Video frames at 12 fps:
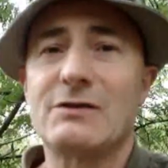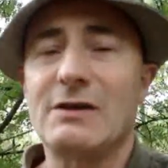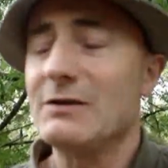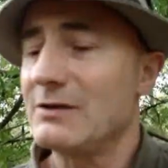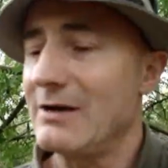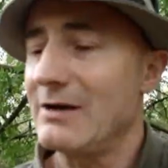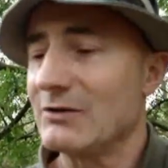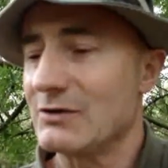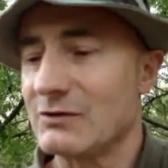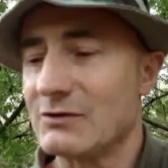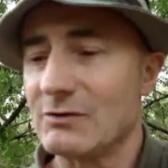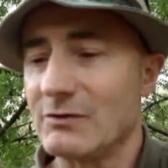endeavour
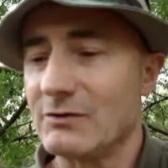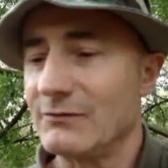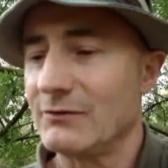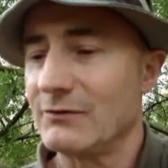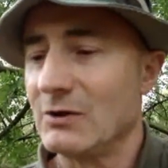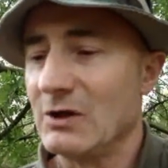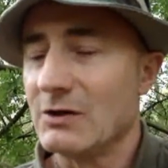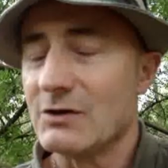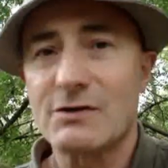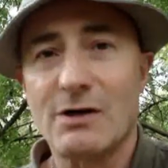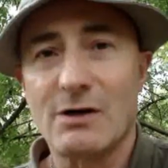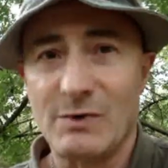to sort of
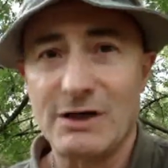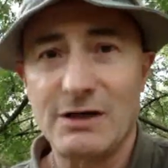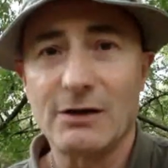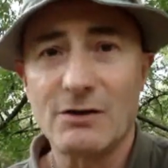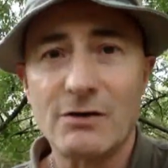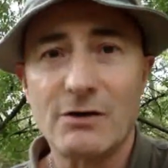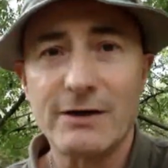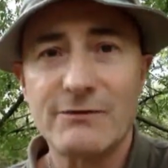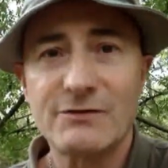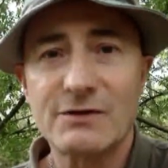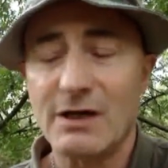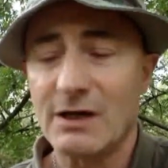start making
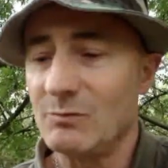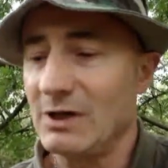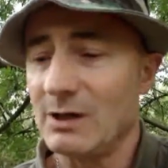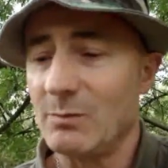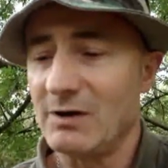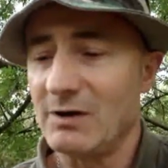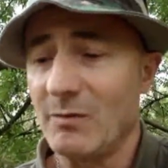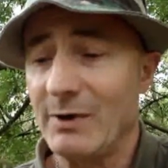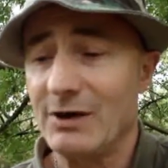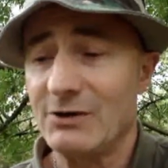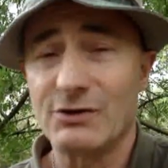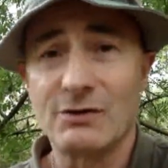knives and being a bit of a
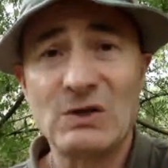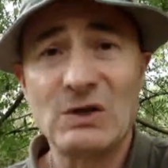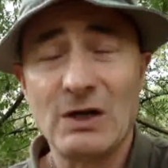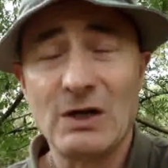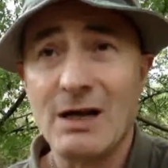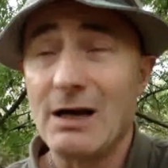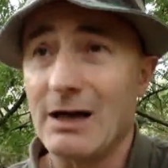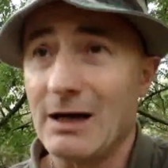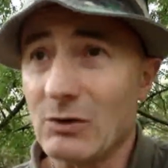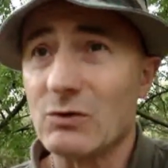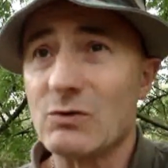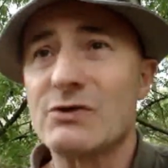passion,
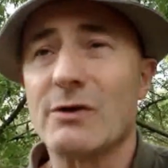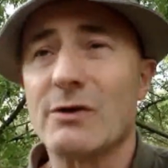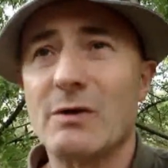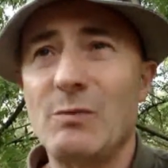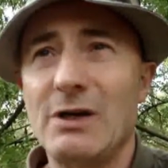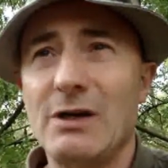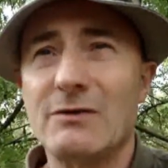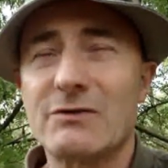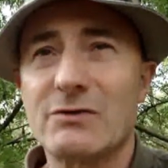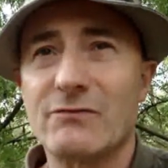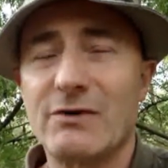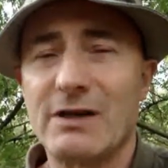and also it being
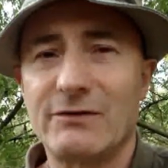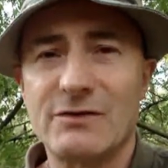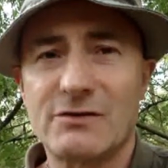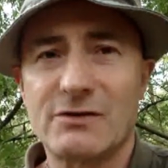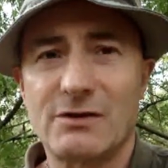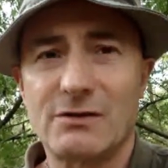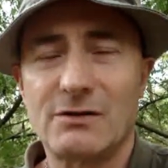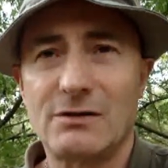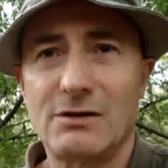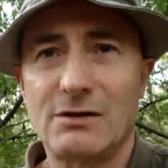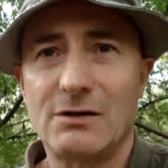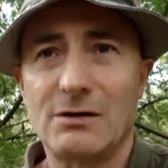sort of relevant
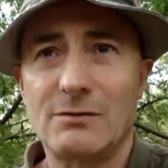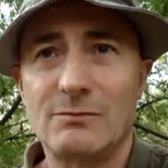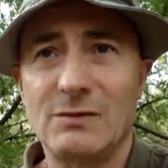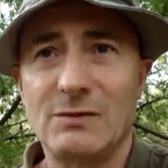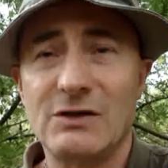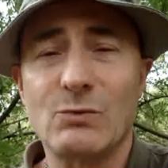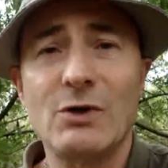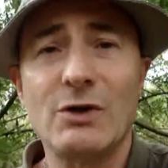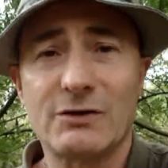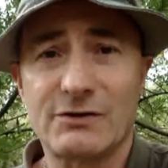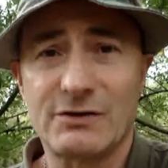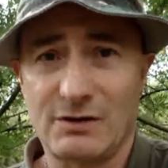to his
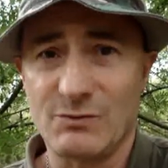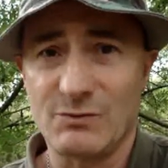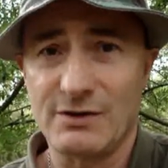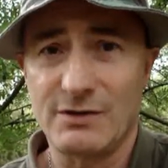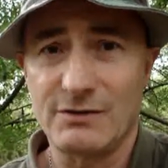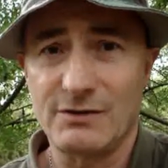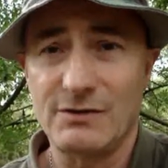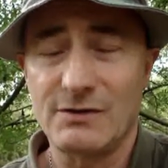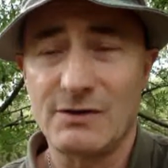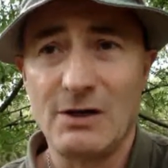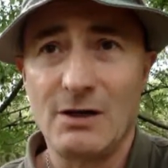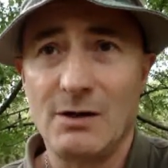work
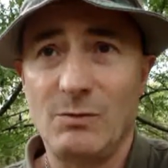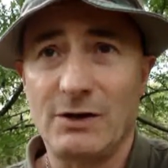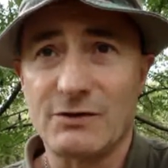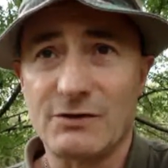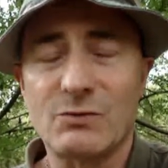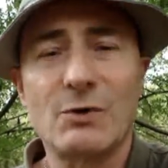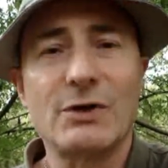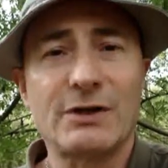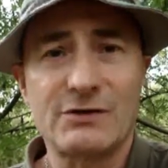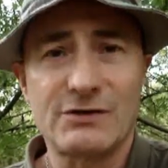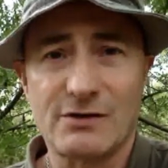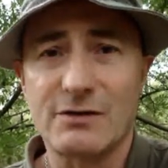circumstances, because his
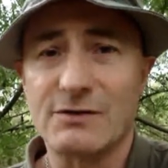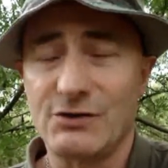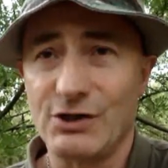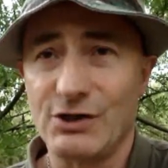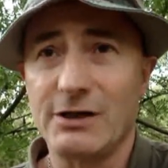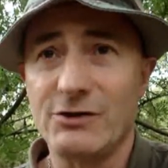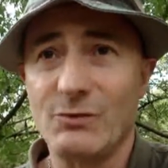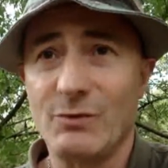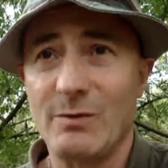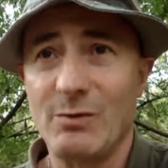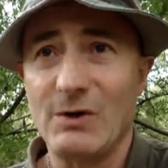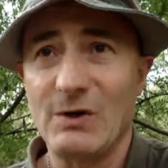work is starting to change
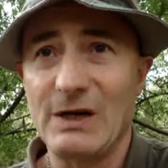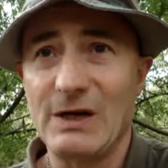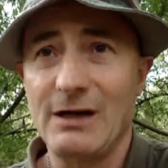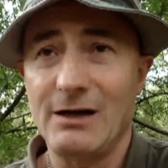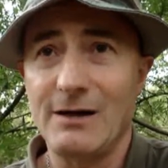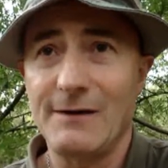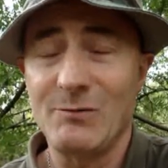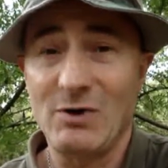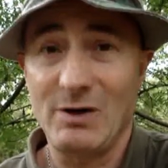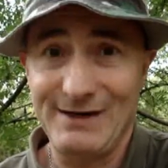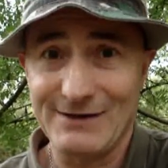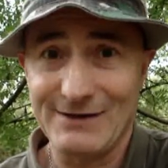whereby there
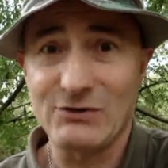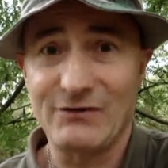might be less